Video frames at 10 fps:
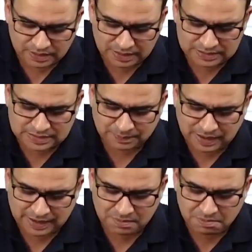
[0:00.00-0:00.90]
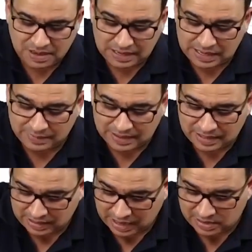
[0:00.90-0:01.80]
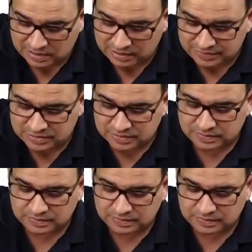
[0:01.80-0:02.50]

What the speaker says: is supplied mainly by the cranial nerves.